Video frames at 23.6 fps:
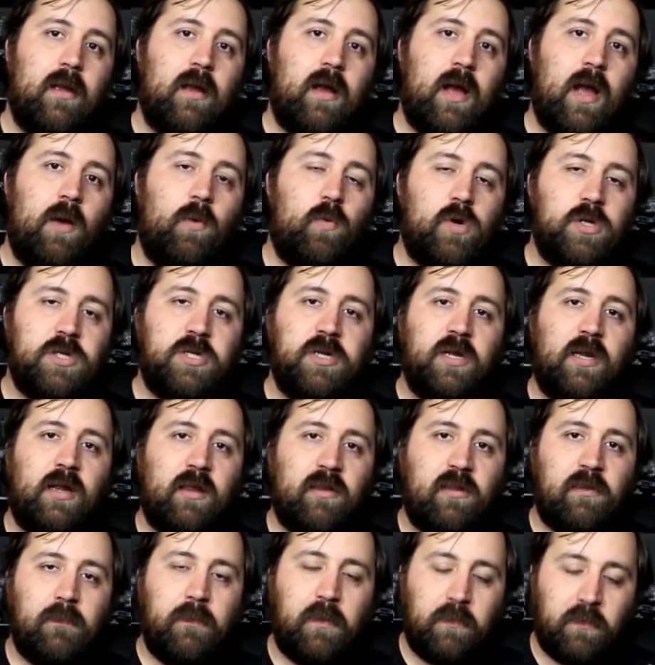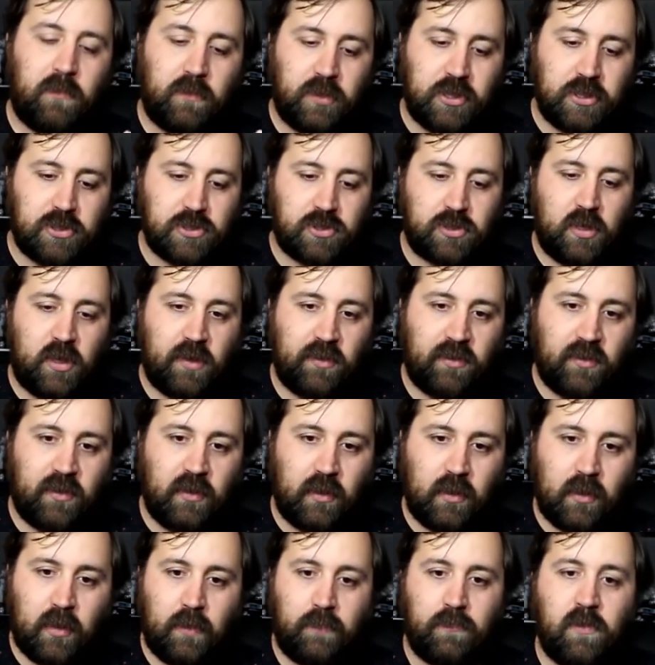I want you guys to be able to trust
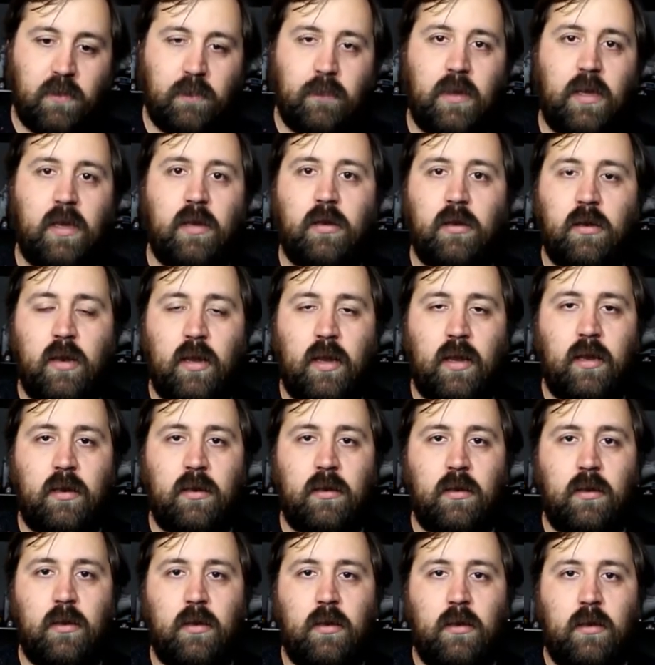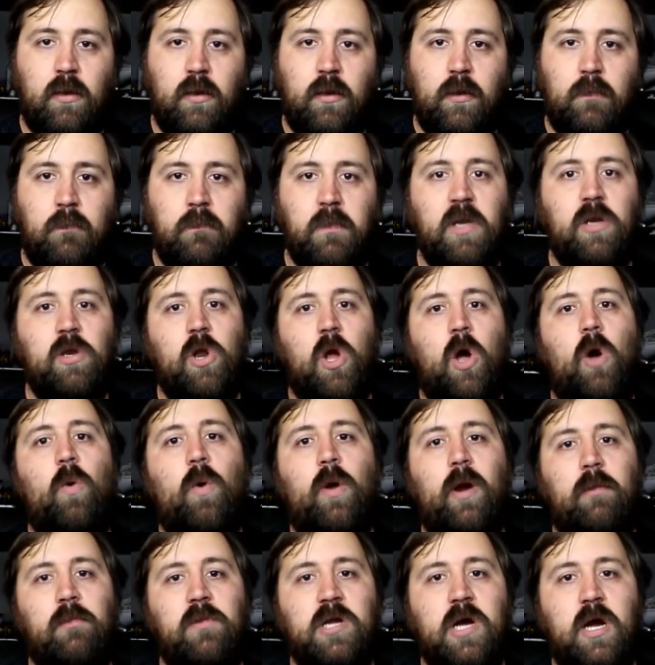and come to me and, and me know
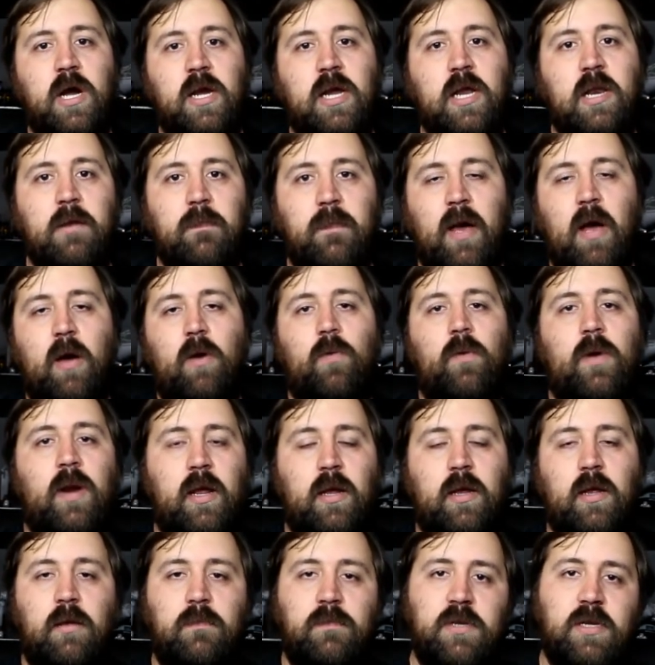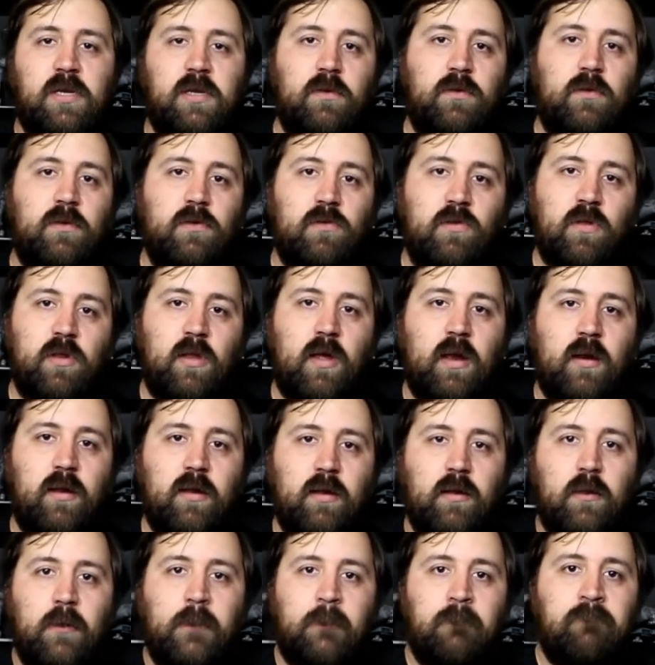what I'm talking about when I come to you. And there's a lot of
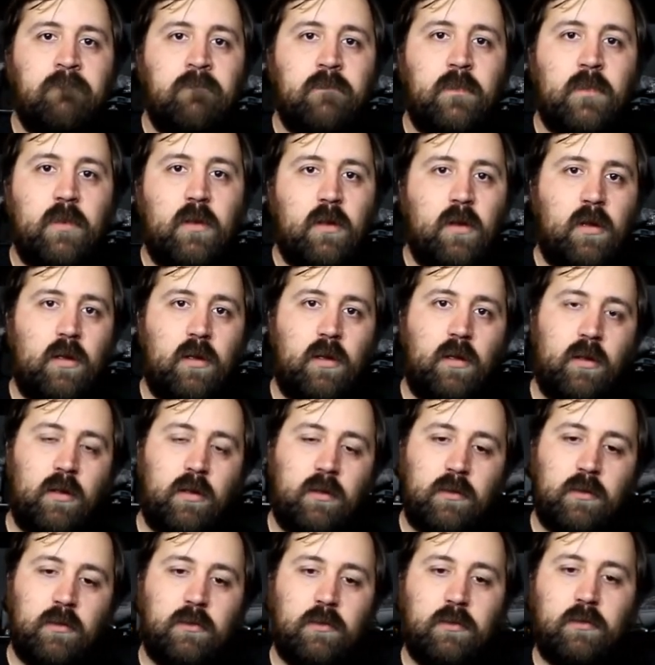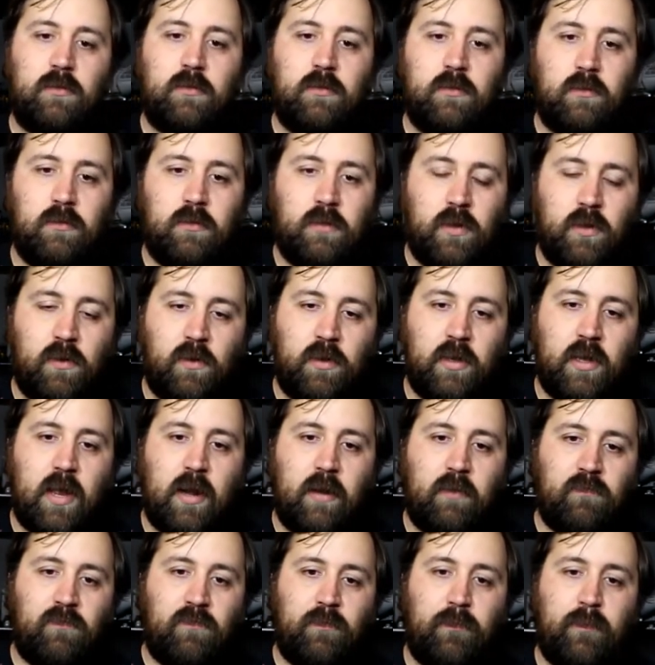uh, you know a lot
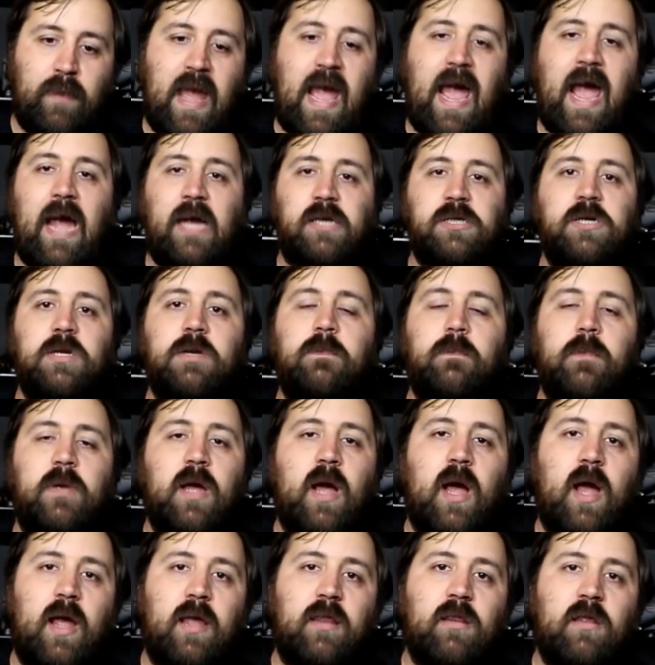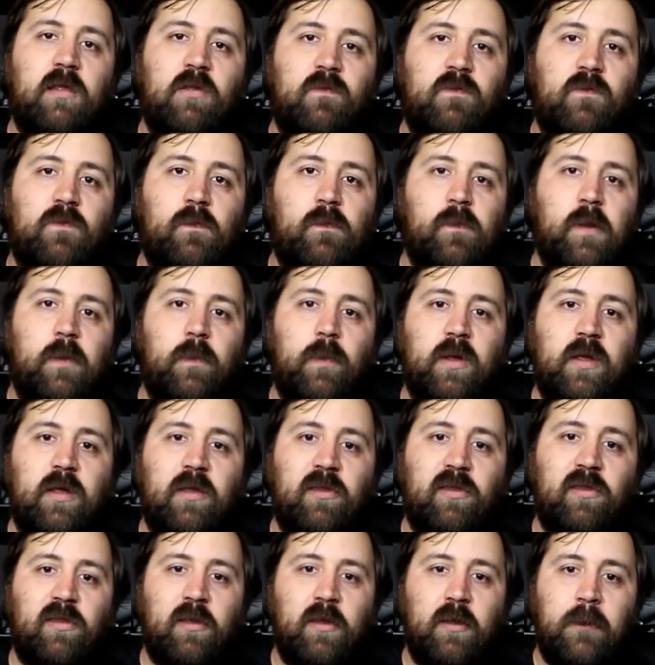of passion behind this for me
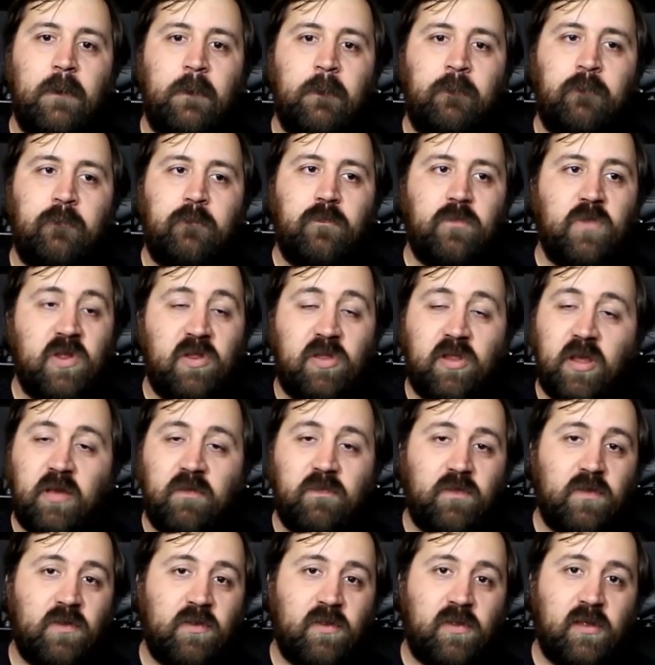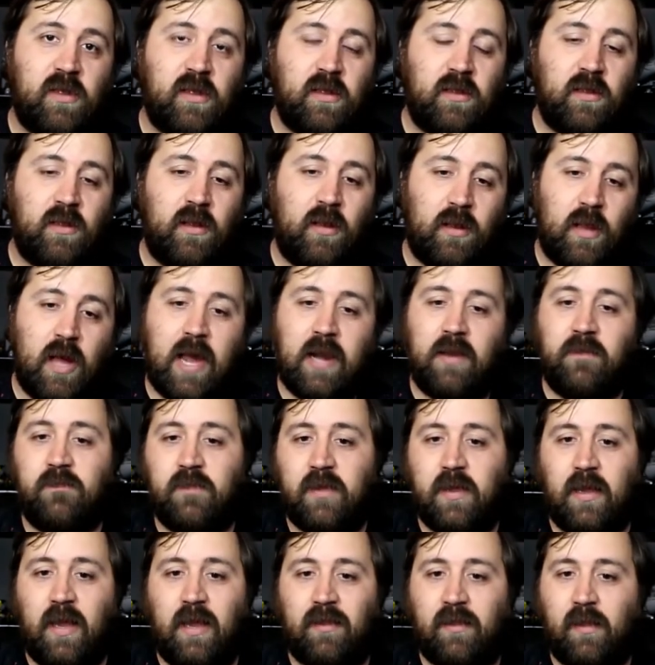because this stuff is it, a lot of
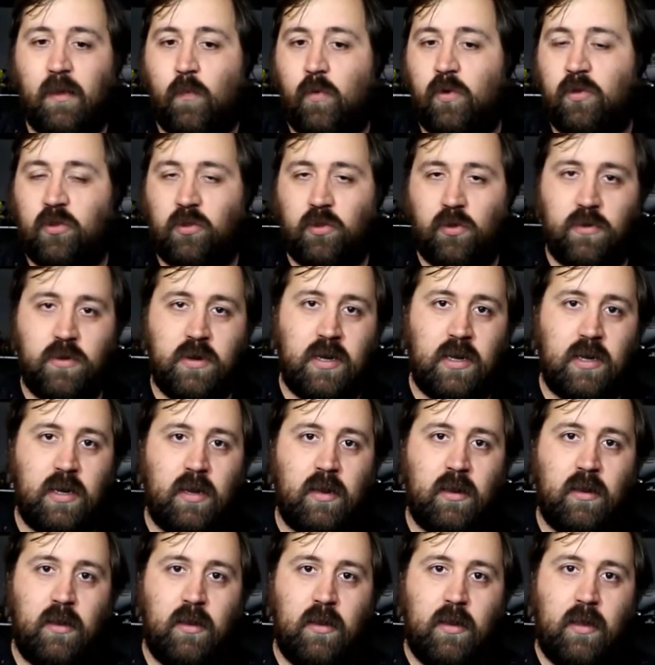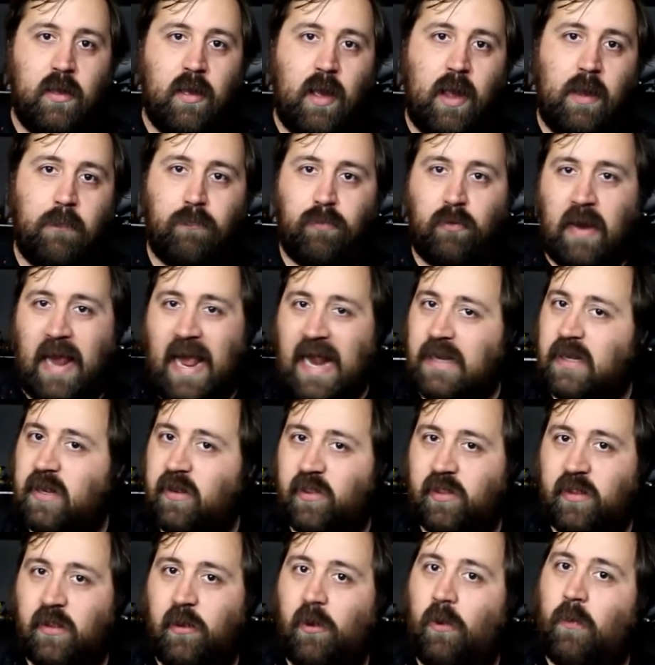it as I was learning it, I
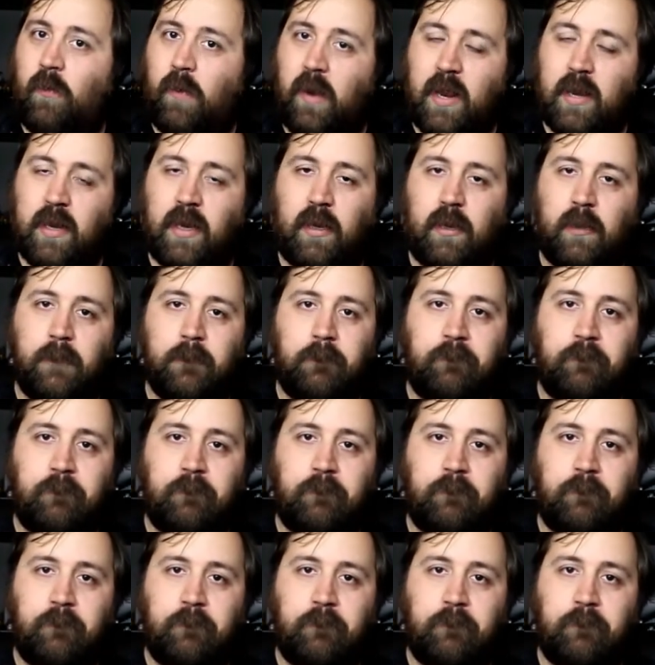practiced it already.